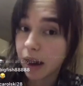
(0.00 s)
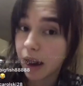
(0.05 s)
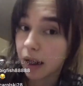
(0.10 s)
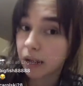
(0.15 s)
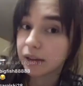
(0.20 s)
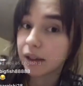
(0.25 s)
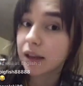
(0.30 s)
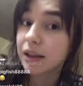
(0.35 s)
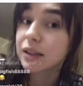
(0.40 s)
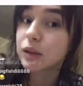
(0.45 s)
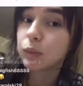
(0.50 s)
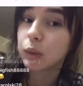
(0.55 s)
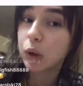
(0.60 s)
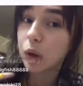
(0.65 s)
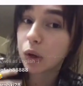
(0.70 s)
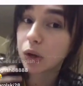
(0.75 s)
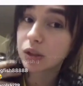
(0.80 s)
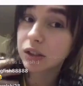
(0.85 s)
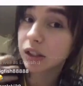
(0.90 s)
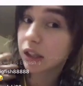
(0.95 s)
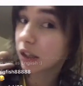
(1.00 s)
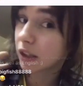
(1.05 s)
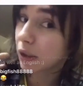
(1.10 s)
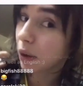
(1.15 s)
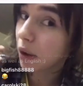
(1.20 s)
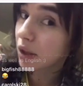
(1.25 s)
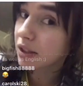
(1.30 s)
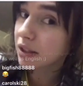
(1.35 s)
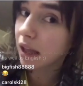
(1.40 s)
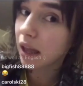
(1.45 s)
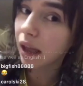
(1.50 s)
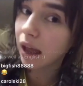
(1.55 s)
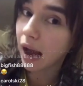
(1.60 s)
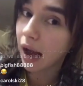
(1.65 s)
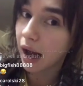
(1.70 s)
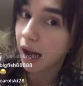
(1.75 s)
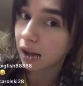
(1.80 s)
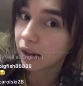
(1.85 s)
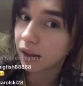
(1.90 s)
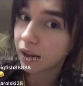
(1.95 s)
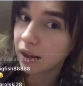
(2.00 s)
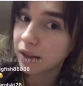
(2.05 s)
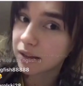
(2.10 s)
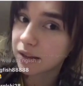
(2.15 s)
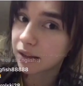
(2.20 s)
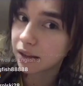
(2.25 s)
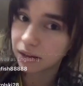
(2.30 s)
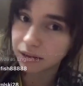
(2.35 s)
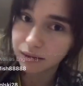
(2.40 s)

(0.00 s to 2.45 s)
Alex because he looks like Alex.